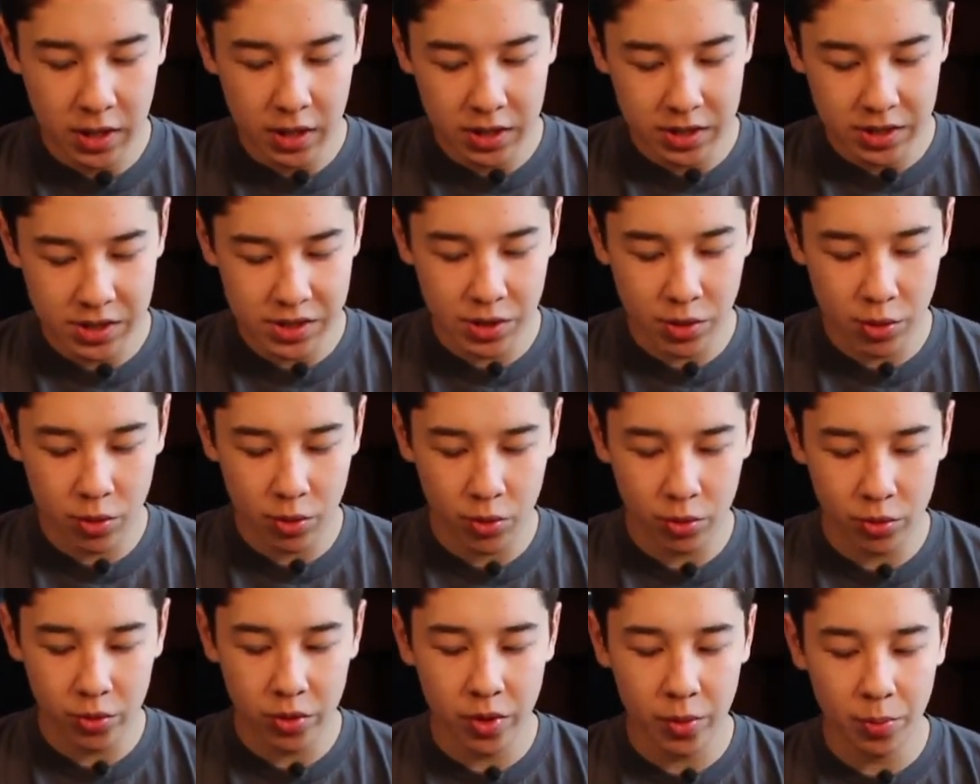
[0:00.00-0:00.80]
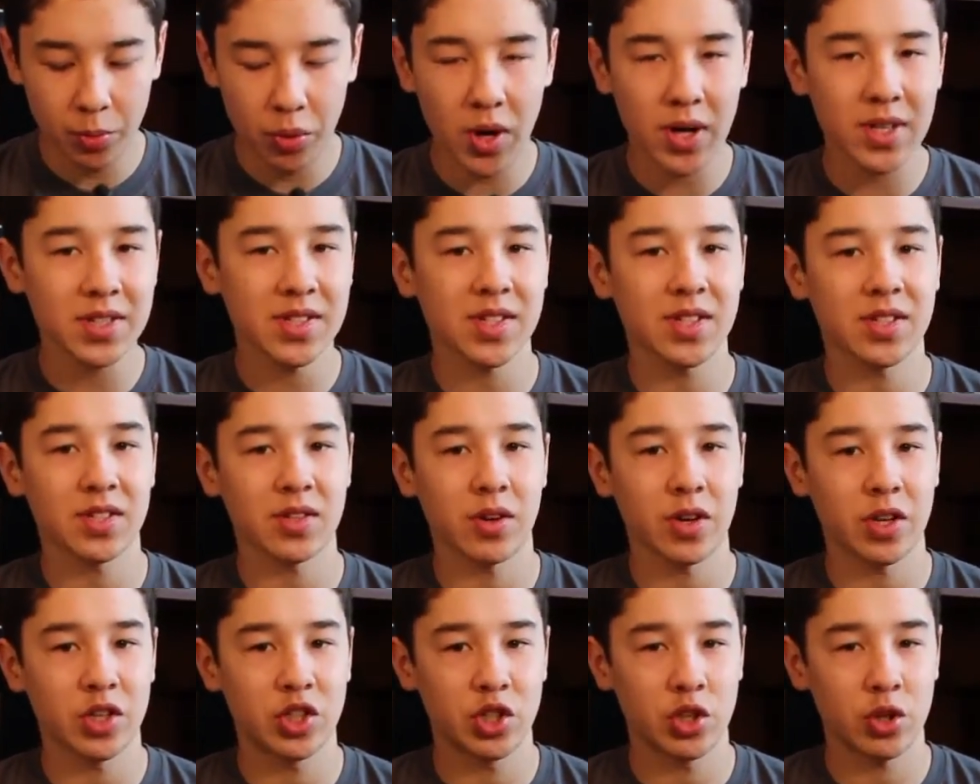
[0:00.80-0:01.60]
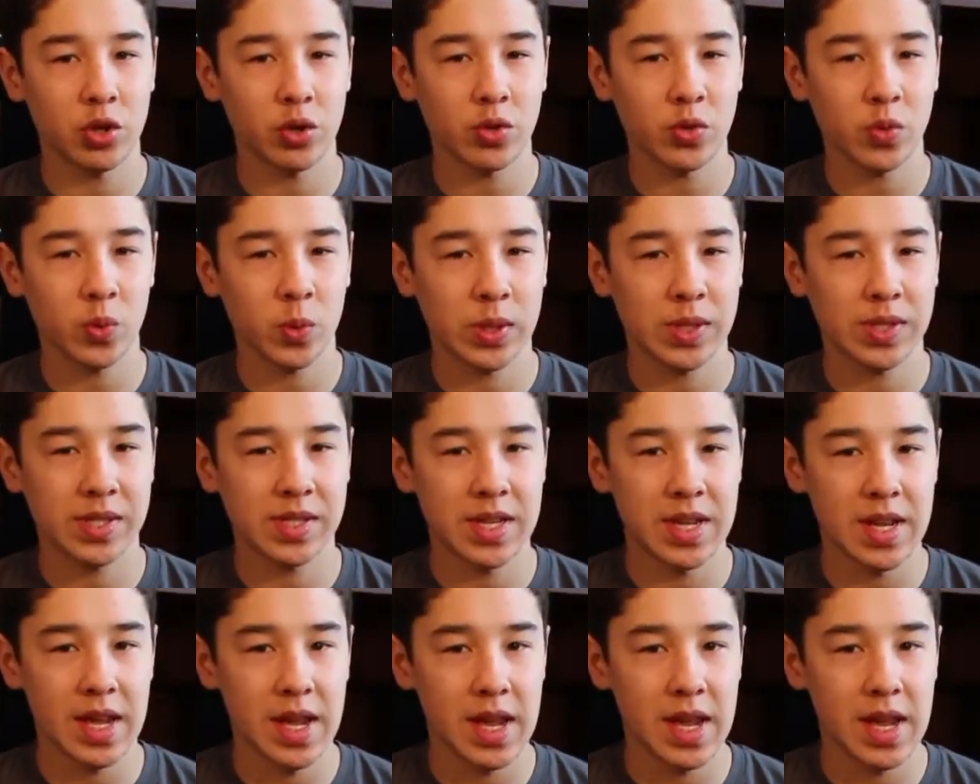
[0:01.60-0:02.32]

So the processor I chose was the